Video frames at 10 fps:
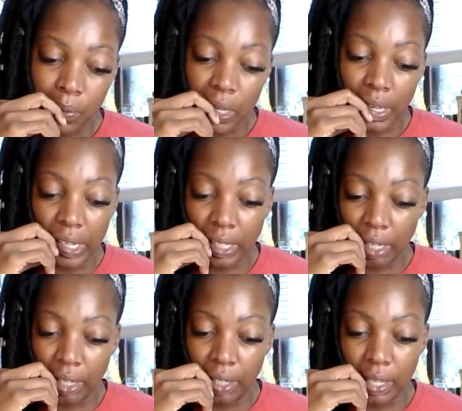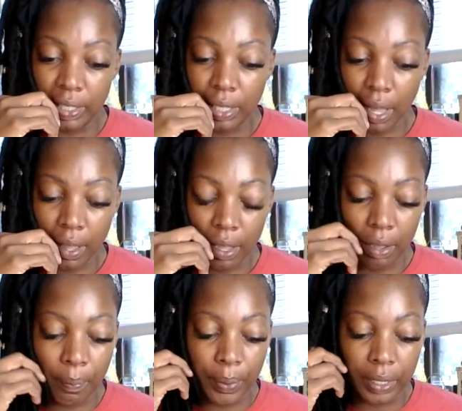And again, it's like
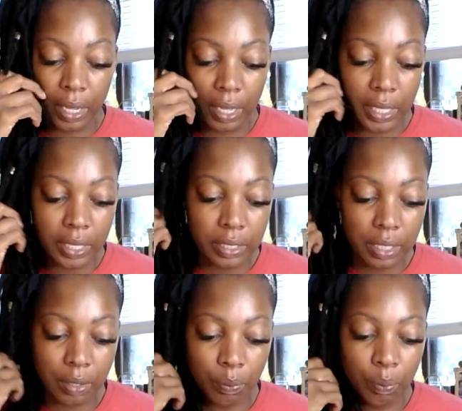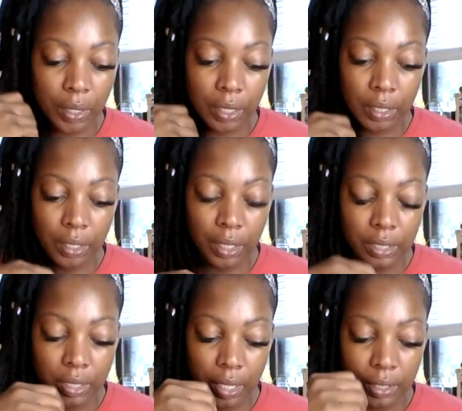because when these
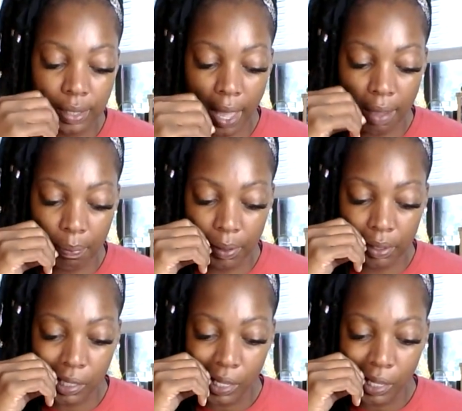things happen,